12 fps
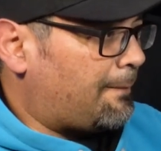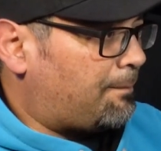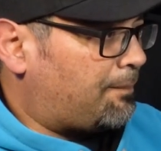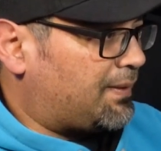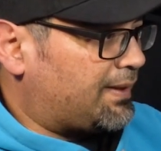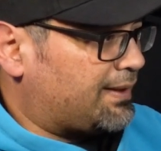
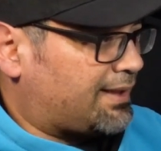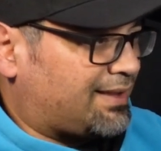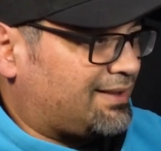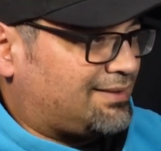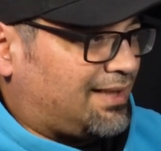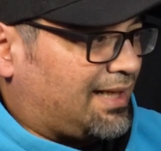But like
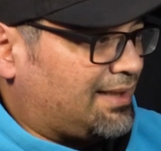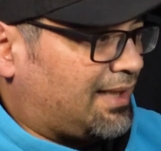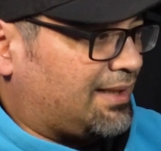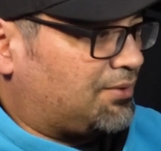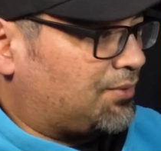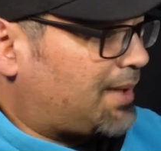I said,
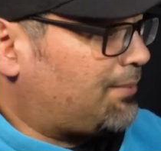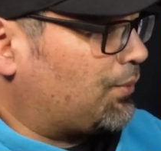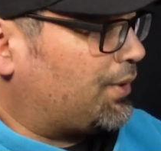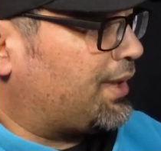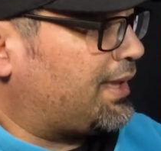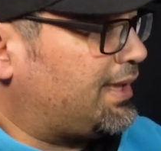I grabbed
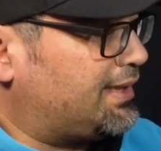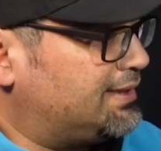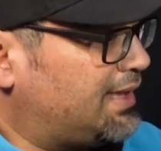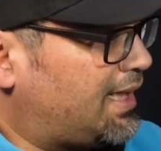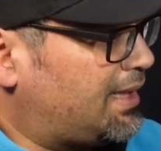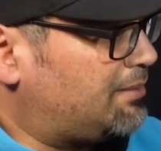one of these
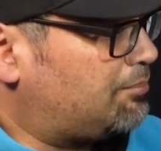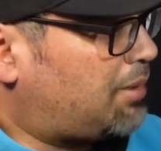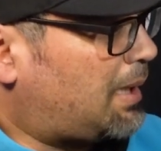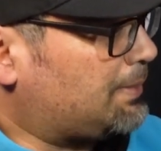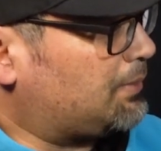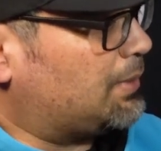and
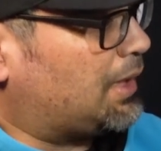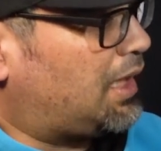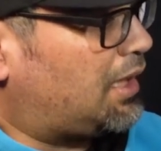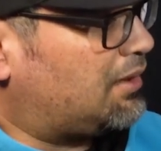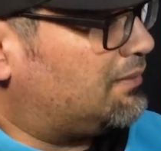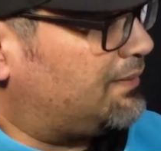popped one
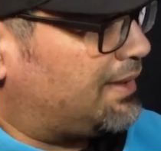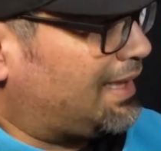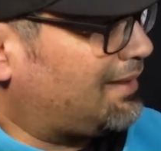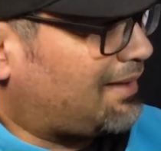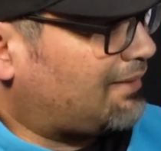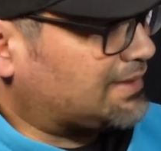off, and
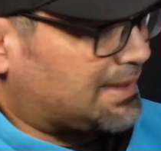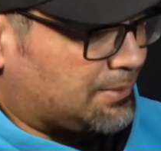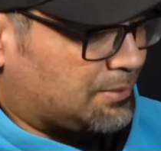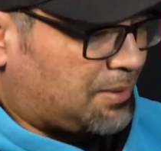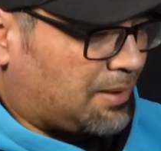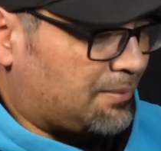I was able
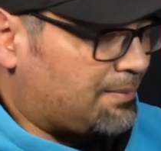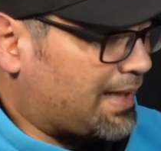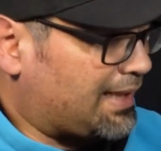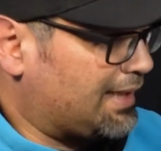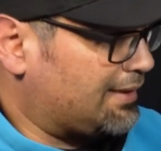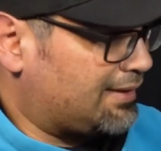to pop it
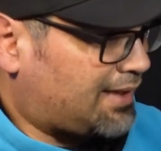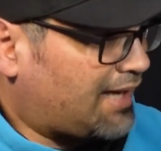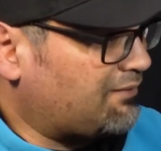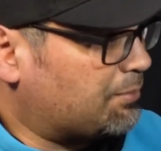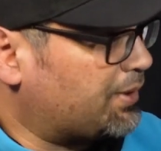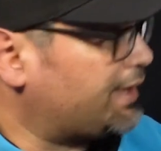back in there. I
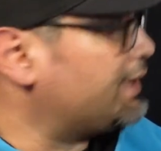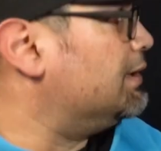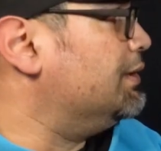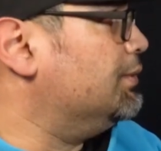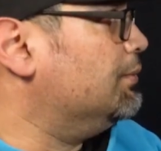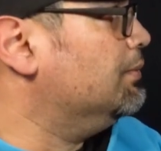haven't put any
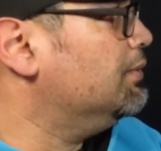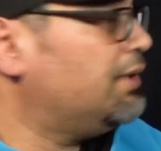glue